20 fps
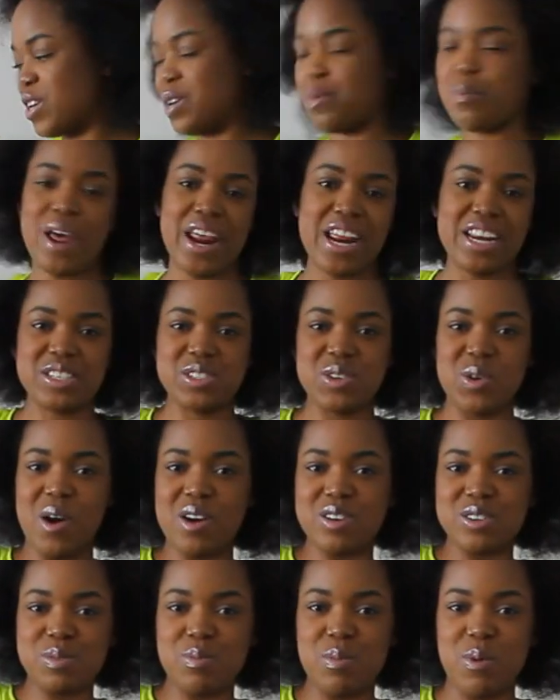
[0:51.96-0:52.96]
friend are planning to go
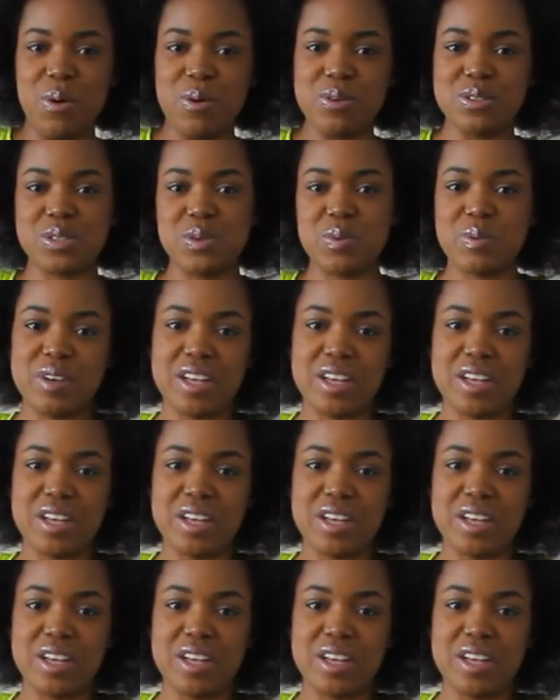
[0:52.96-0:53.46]
out tomorrow, so